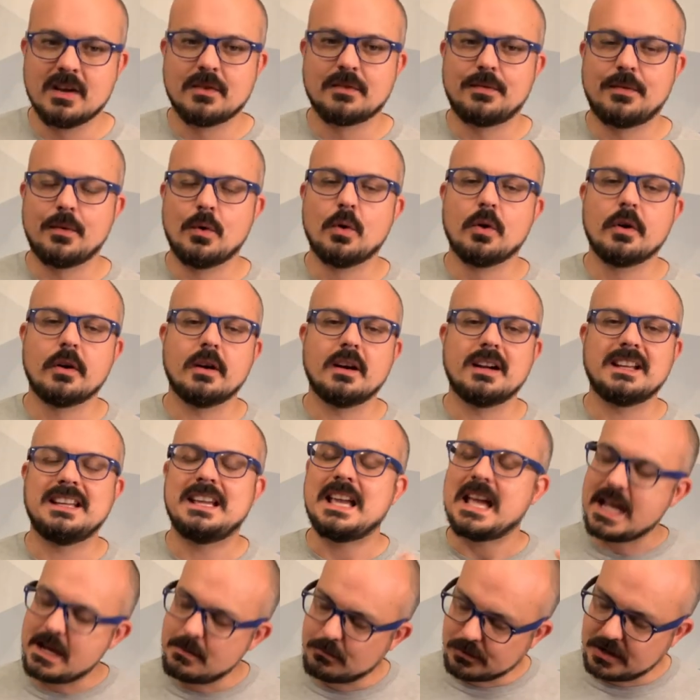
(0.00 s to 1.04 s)
For
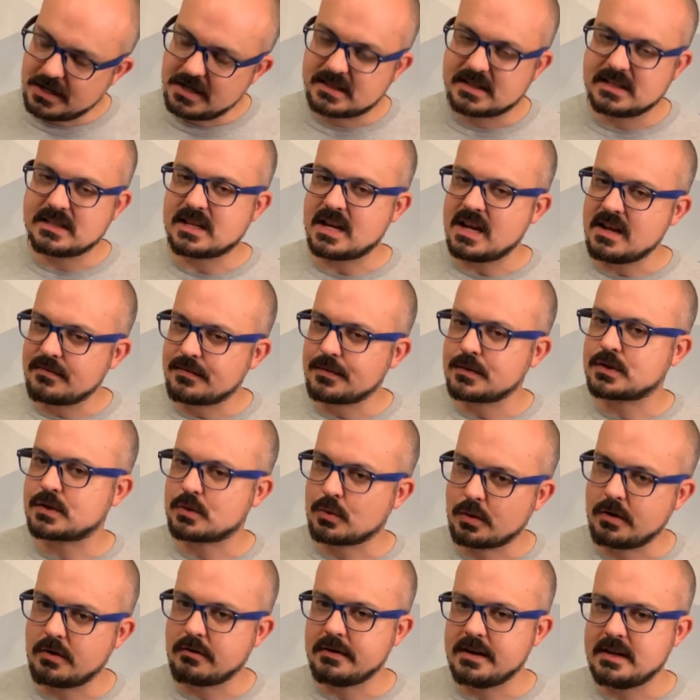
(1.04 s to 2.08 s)
game reasons and for
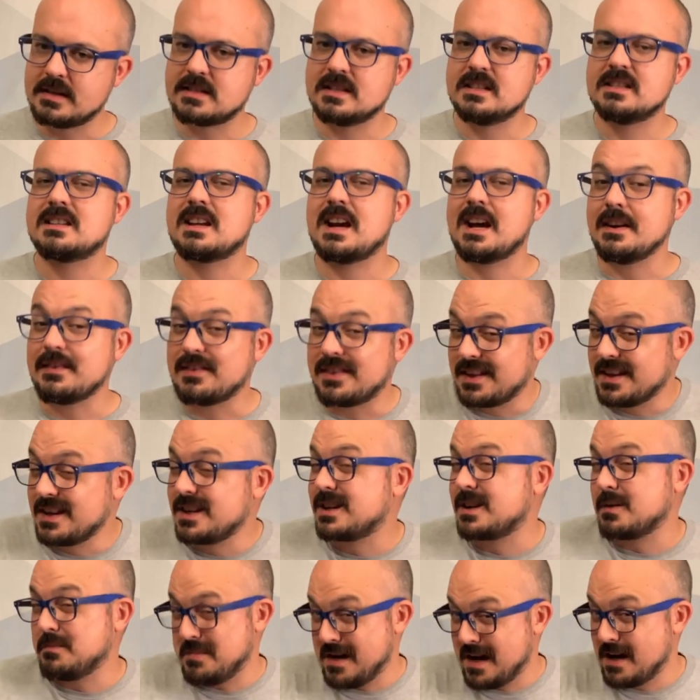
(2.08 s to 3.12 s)
story reasons, I think
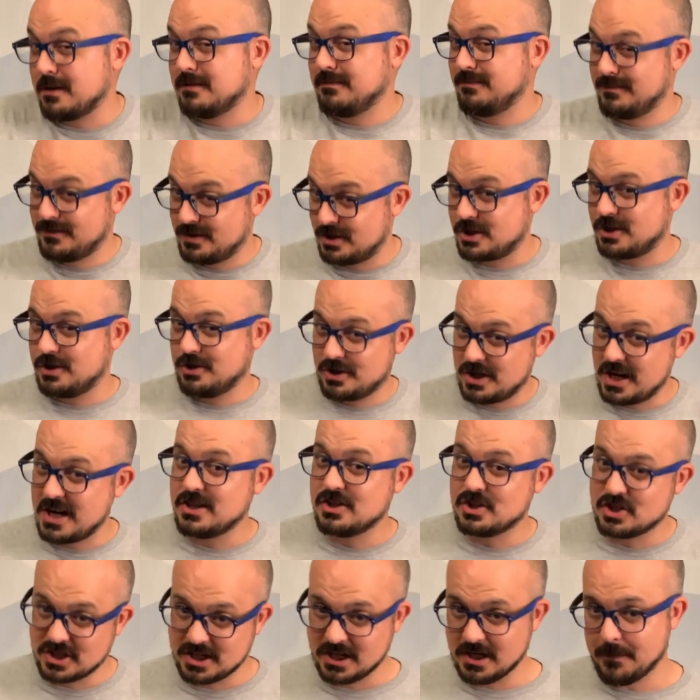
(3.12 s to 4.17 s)
about
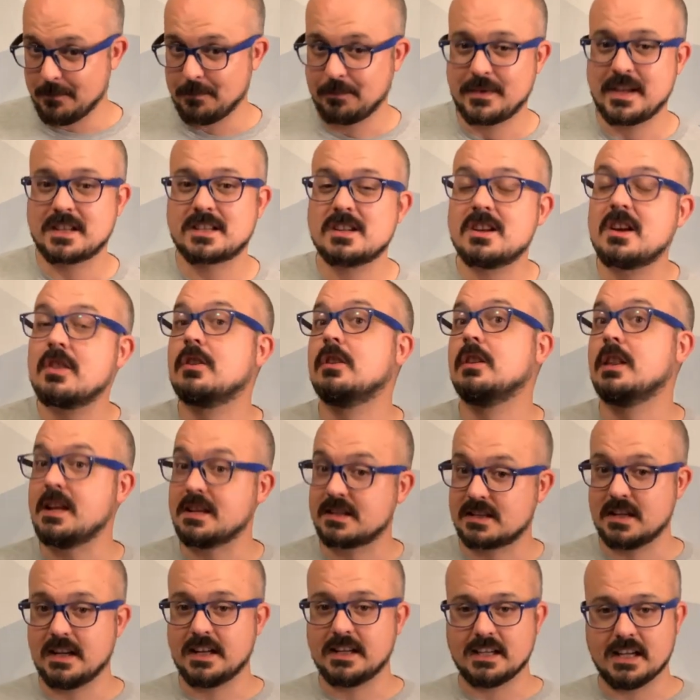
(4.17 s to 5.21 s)
changing it. That's another
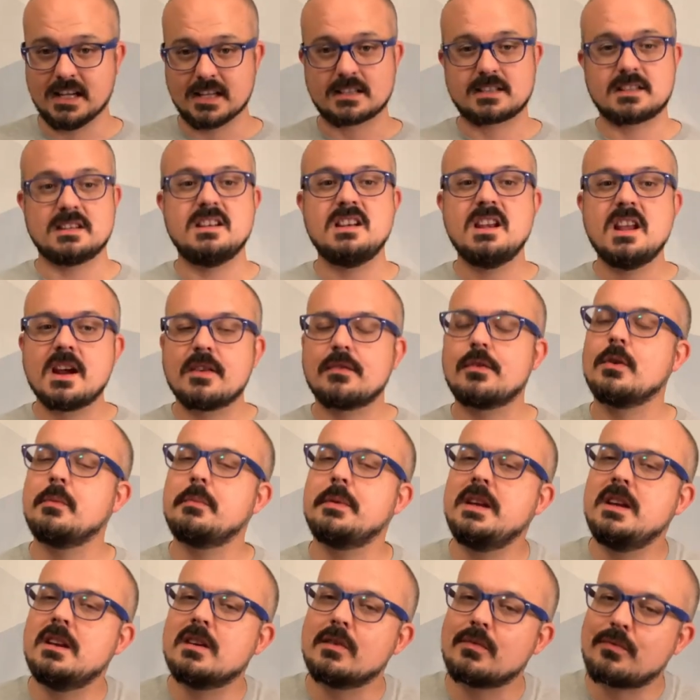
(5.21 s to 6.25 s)
lesson, I guess. Never
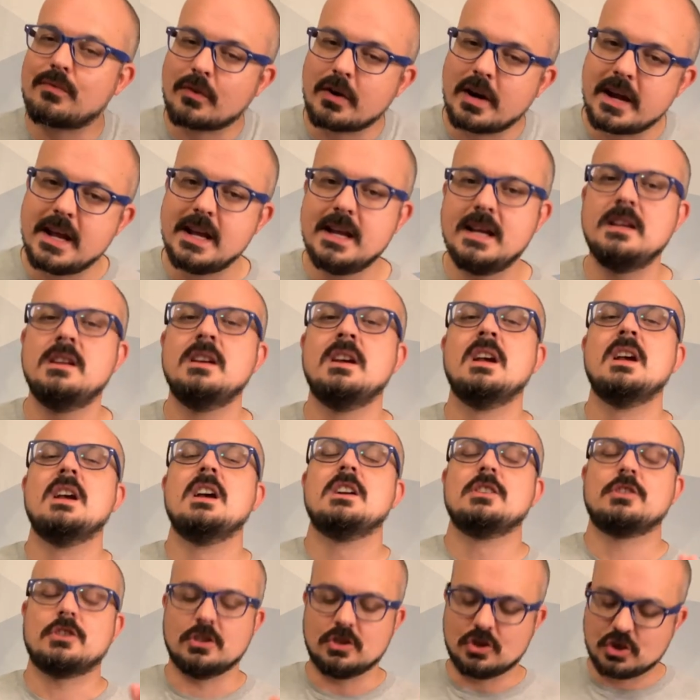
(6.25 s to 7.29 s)
be afraid
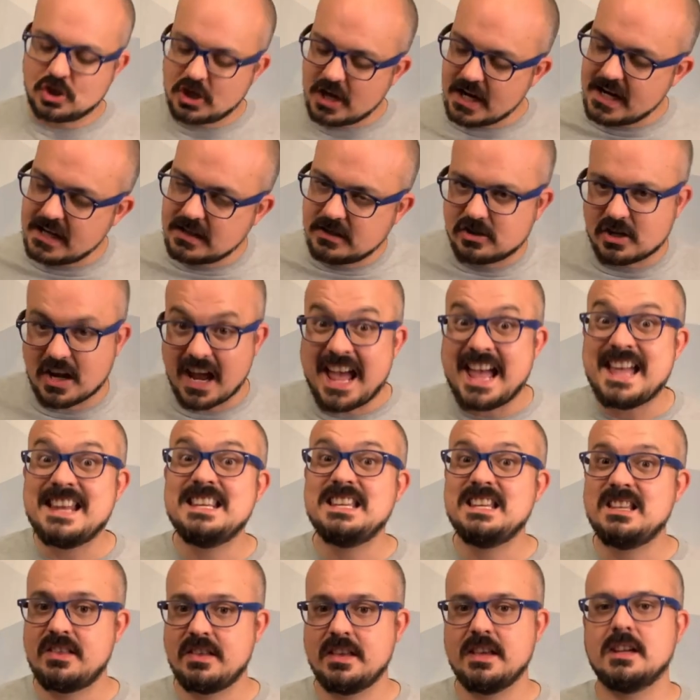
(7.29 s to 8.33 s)
to change
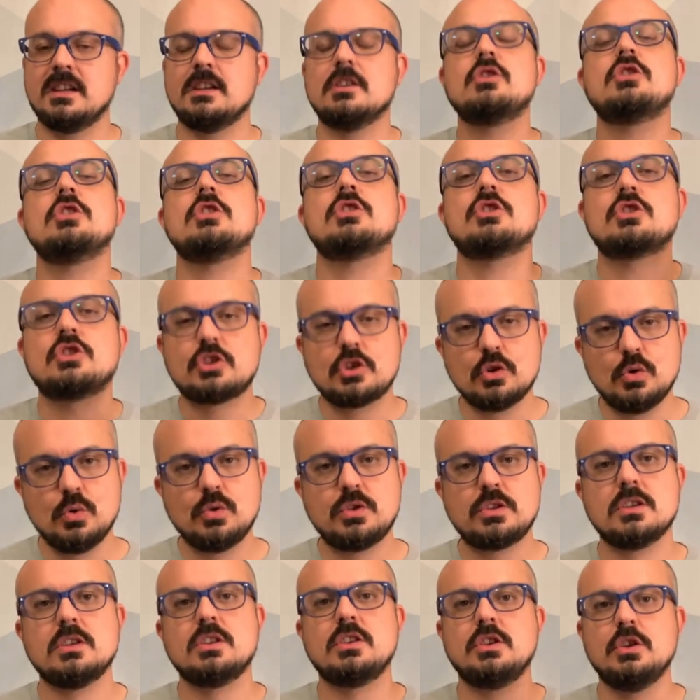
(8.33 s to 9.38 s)
anything to
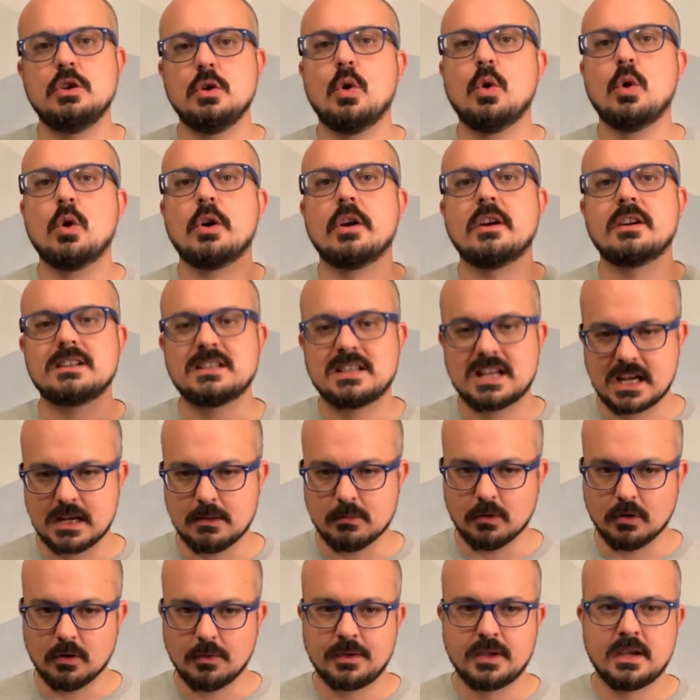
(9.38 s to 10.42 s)
suit your
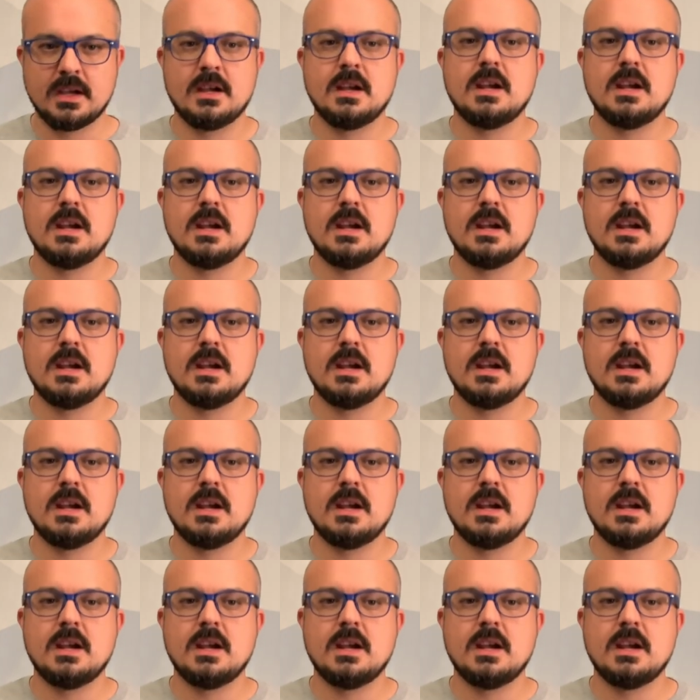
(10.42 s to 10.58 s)
table.